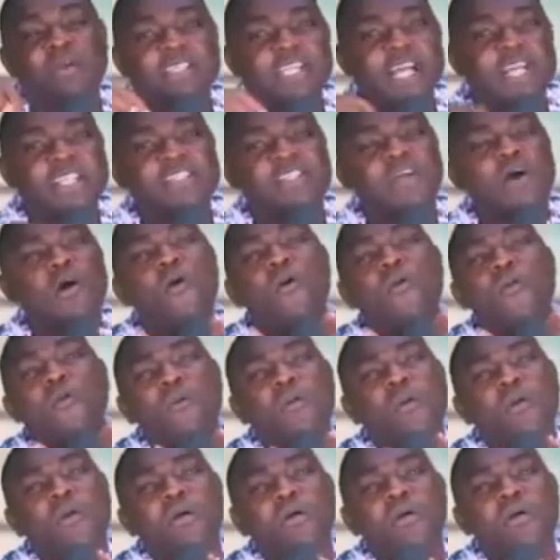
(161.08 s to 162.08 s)
Gyan and say, oh.
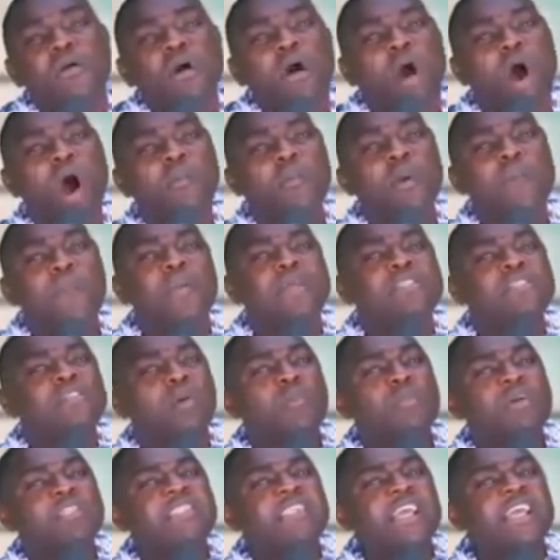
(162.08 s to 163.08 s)
Omo
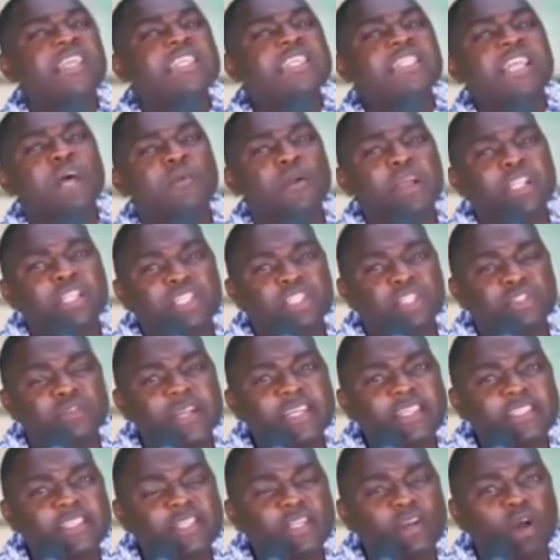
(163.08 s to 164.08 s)
person who changed the
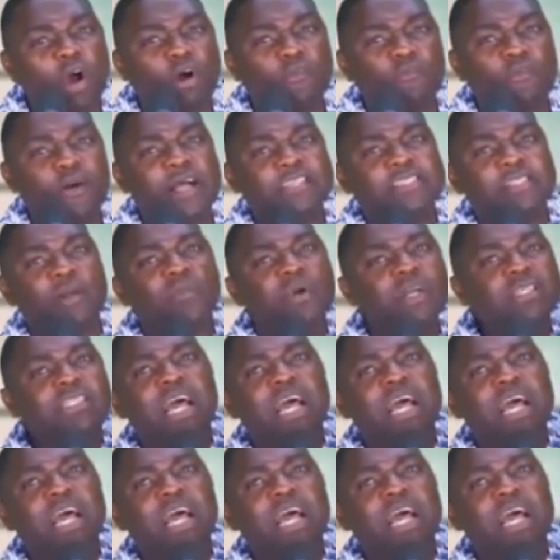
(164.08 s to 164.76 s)
registration of Asamoah